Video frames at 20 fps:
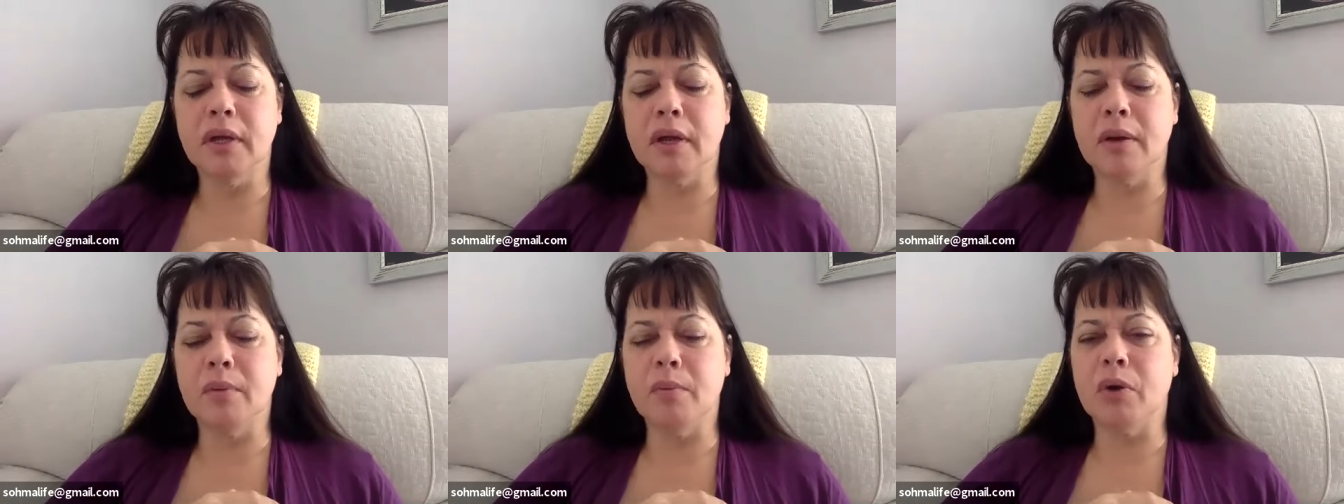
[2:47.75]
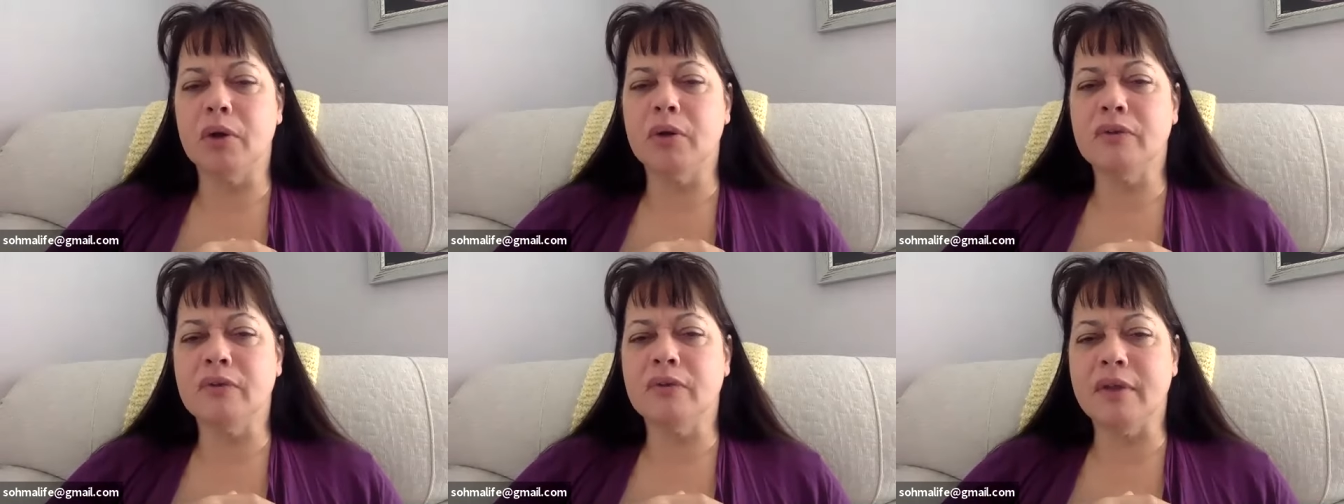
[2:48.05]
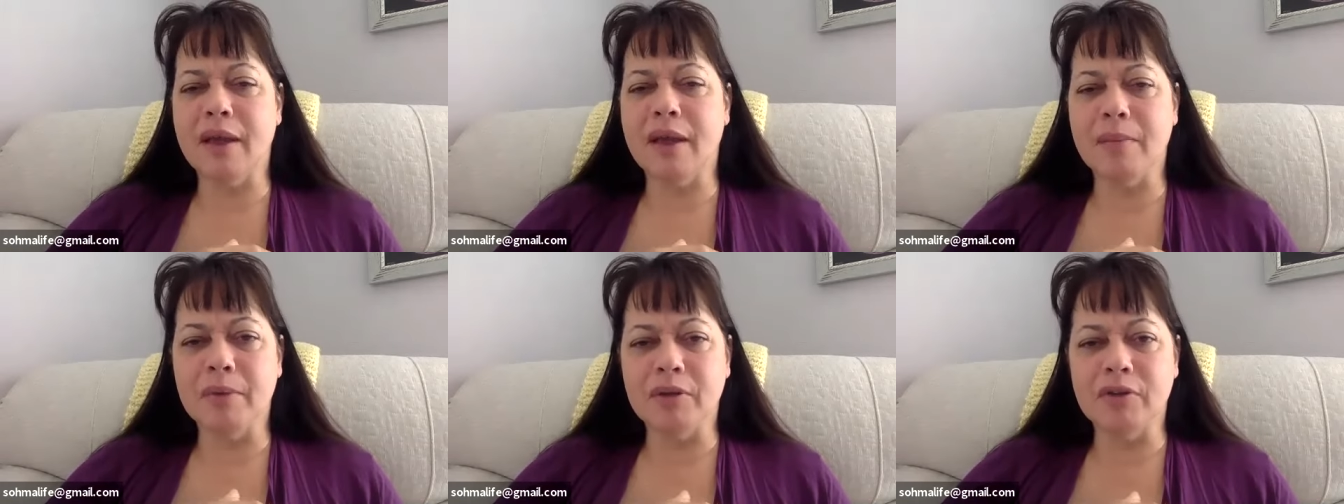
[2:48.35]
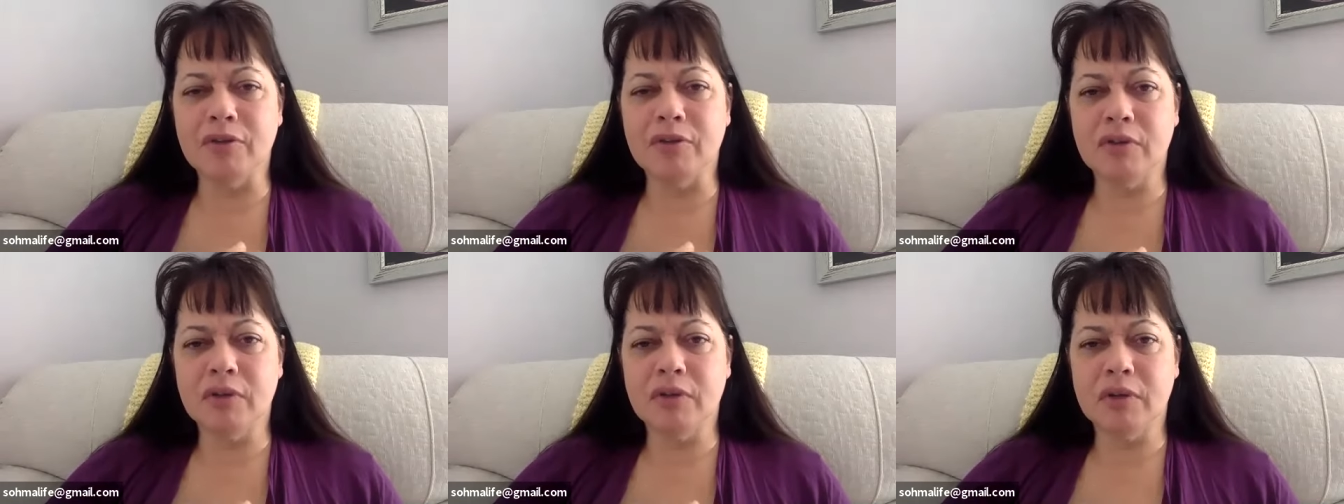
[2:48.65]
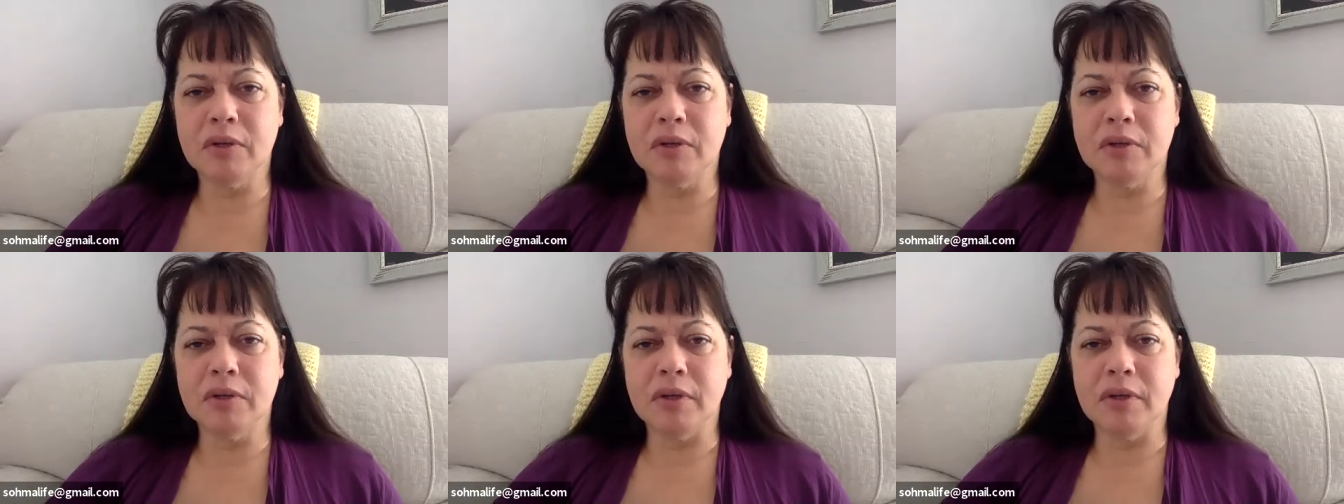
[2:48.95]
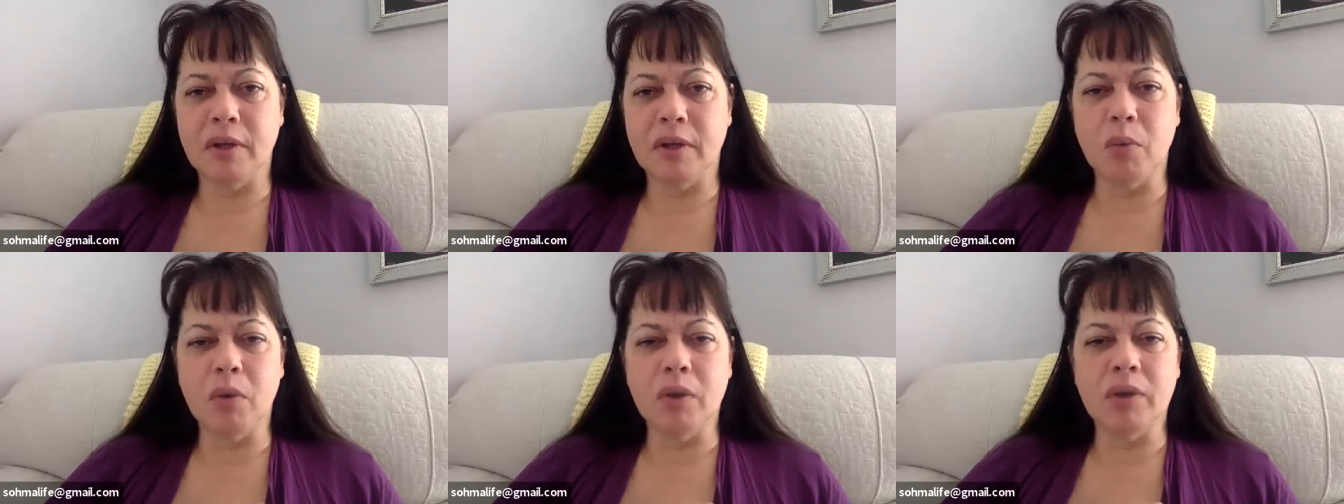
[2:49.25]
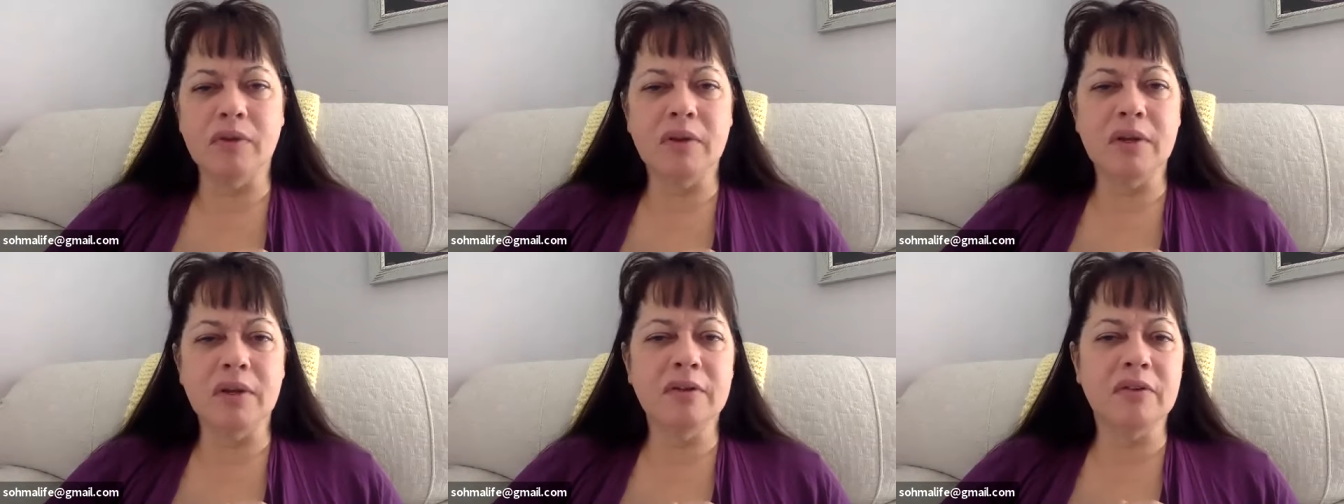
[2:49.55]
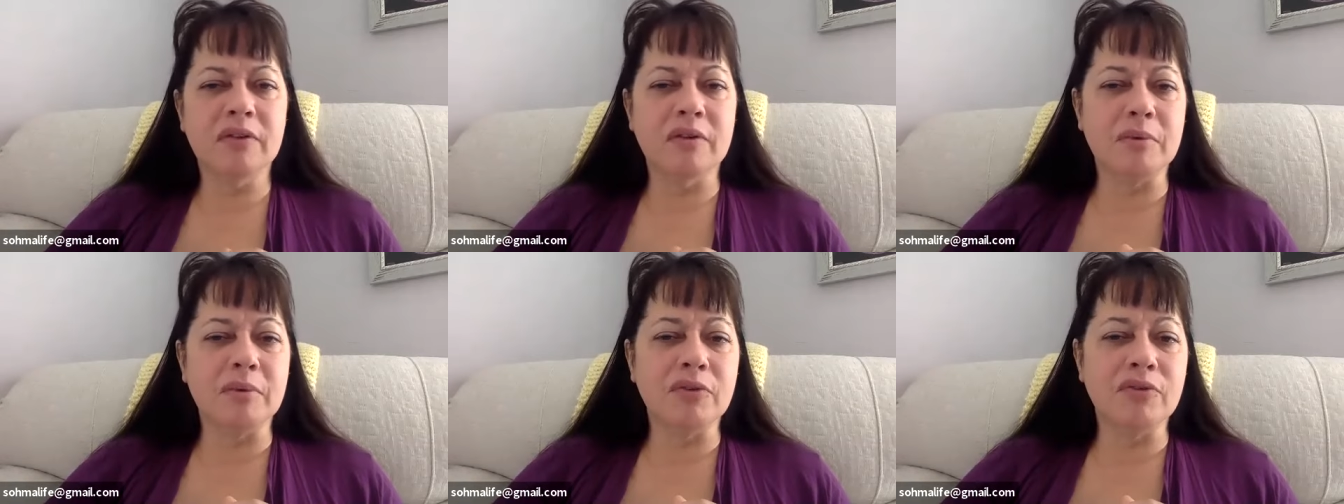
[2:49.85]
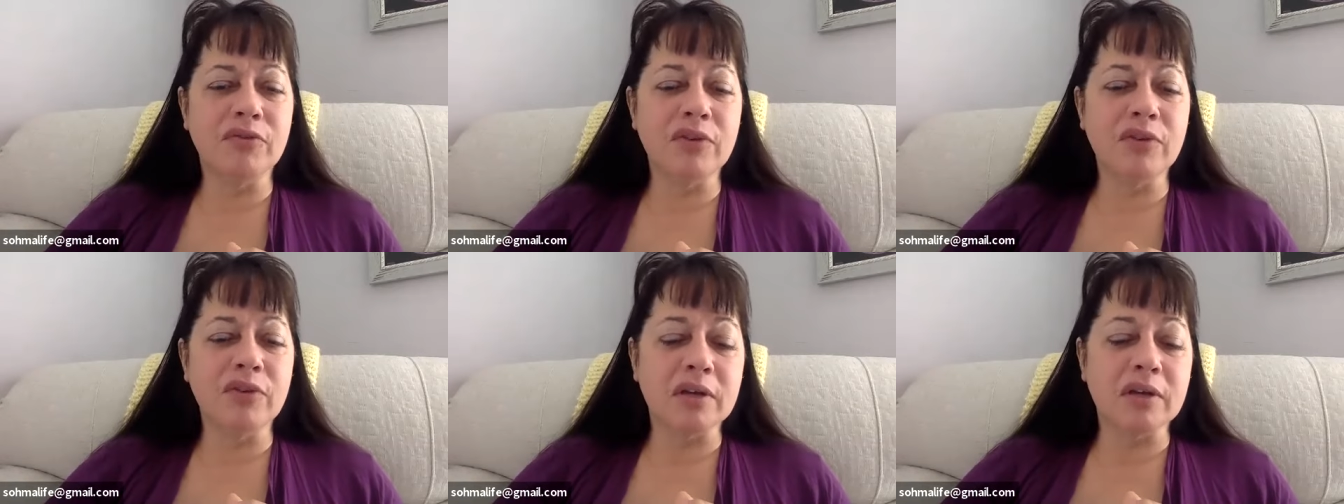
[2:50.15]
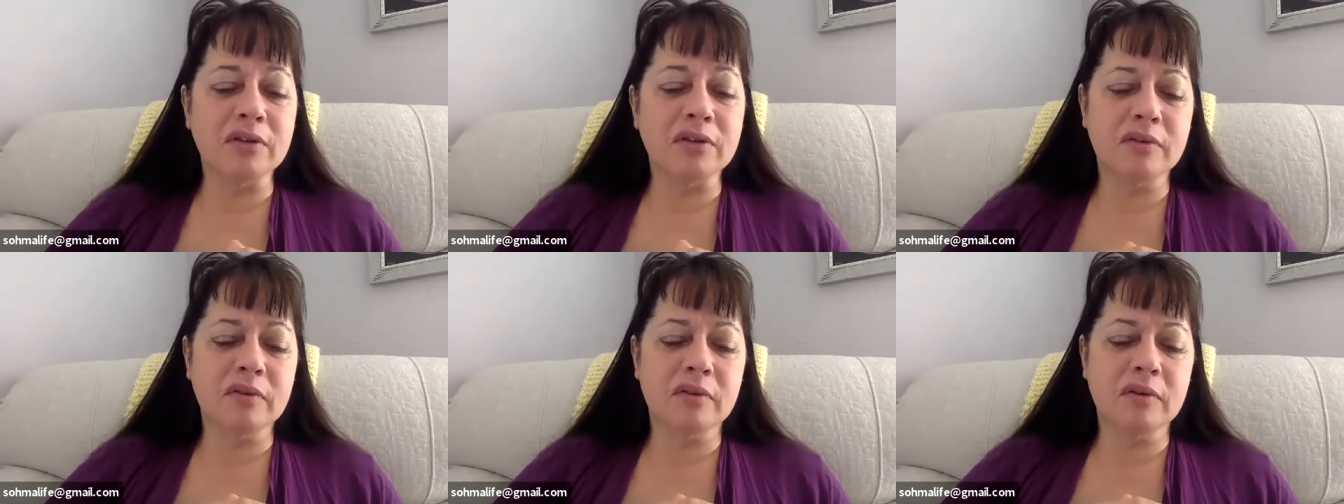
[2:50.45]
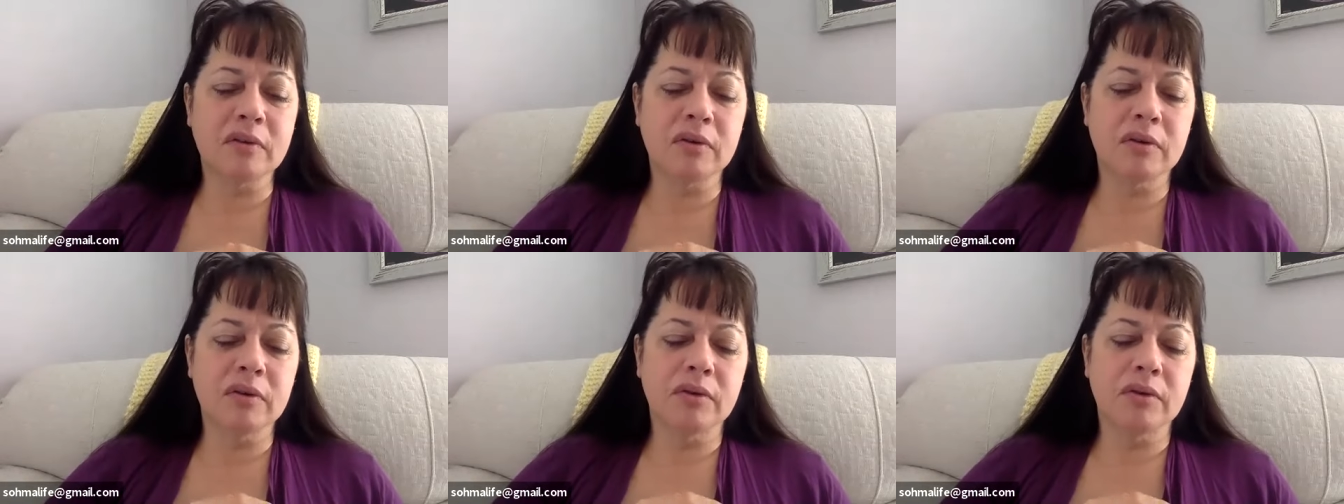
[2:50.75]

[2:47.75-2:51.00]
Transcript: and what is damaged and what needs to be fixed,